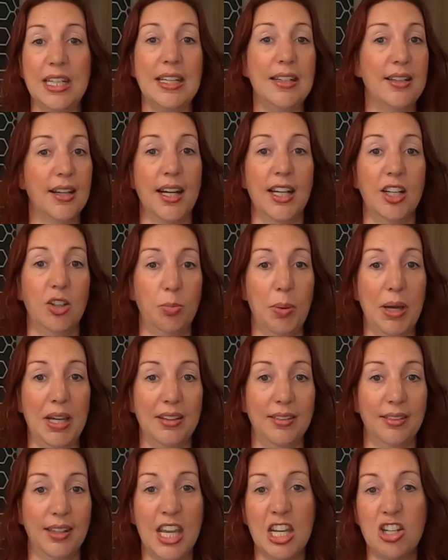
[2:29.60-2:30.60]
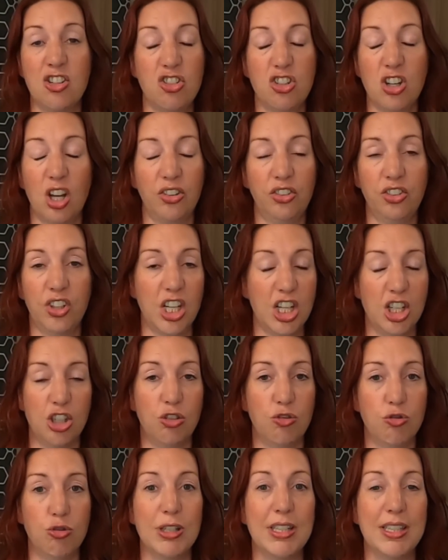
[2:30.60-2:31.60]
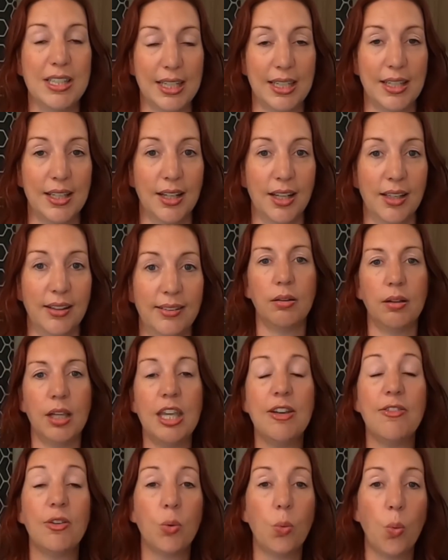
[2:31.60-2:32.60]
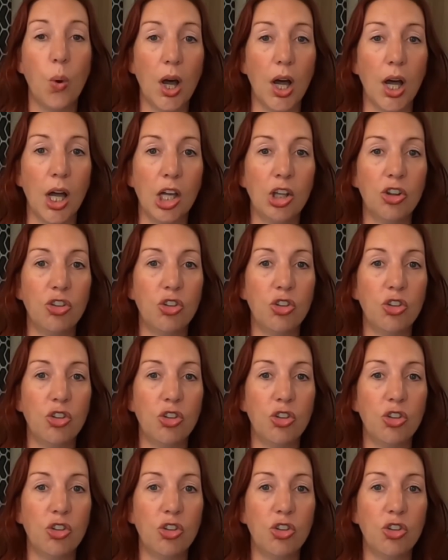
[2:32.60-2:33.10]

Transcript: tiny space. It just is ridiculous. Even worse,